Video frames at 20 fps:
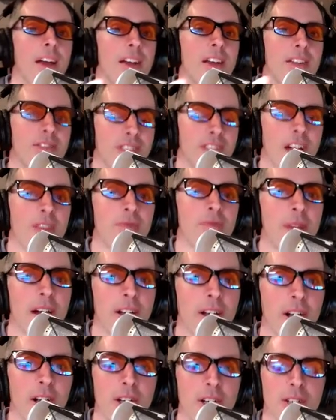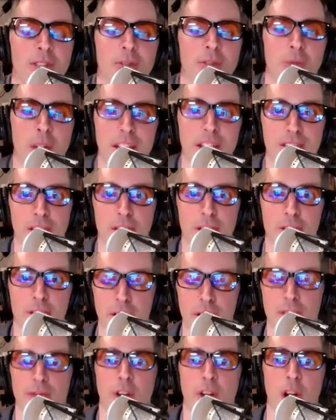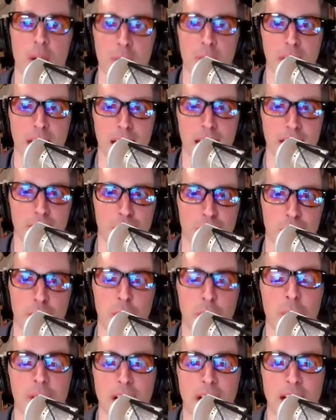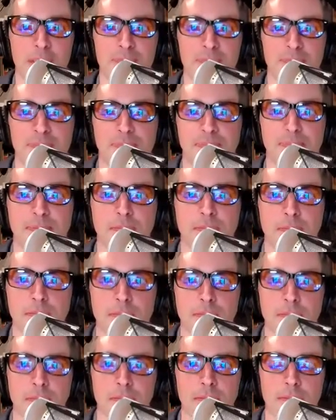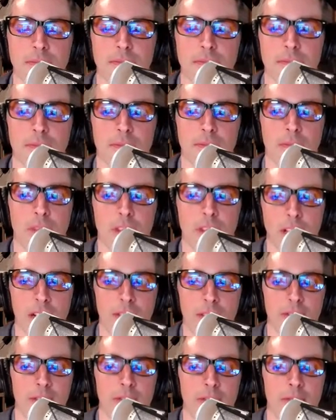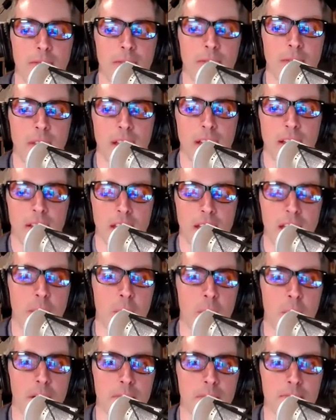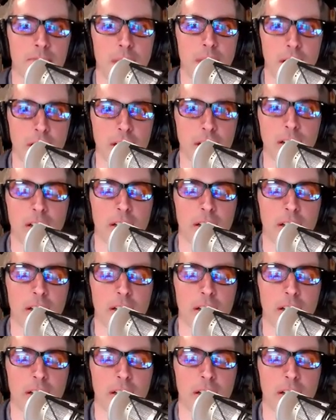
Tough Mudder rented their farmland to do it on. Right. Tough, keyword, mudder.